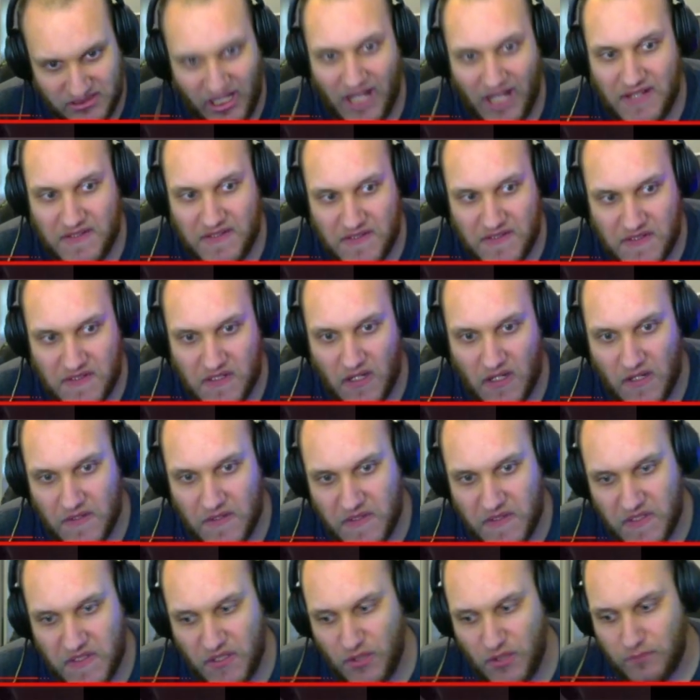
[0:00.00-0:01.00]
That's
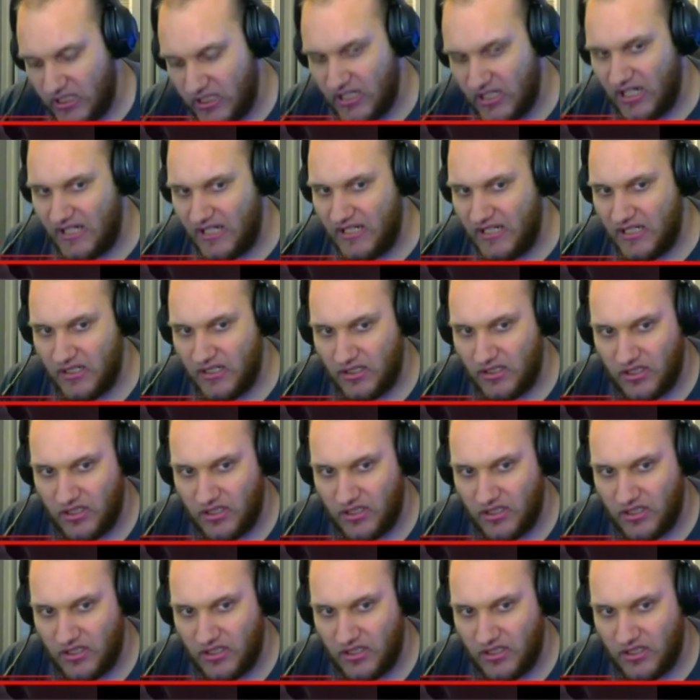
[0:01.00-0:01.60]
also a good idea to